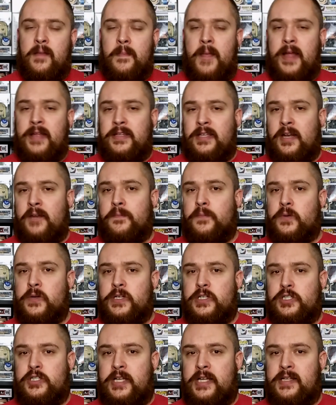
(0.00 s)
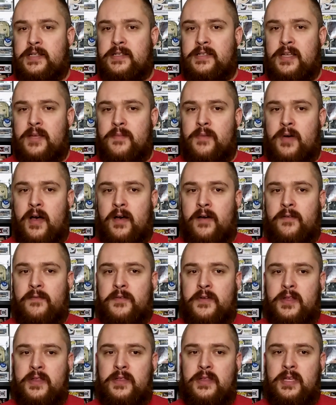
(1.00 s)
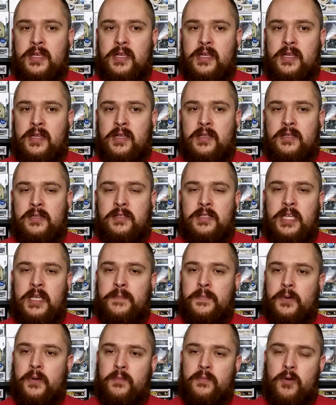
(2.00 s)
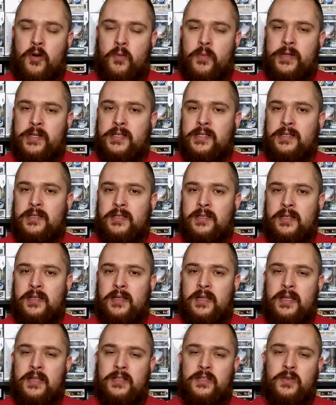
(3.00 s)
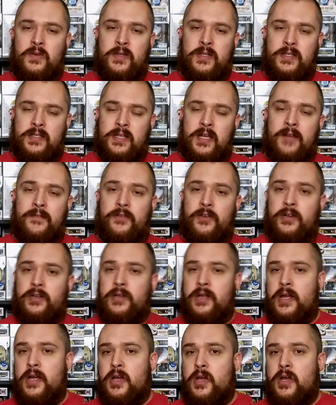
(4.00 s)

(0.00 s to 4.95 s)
I did appreciate some of the deeper moments into discovering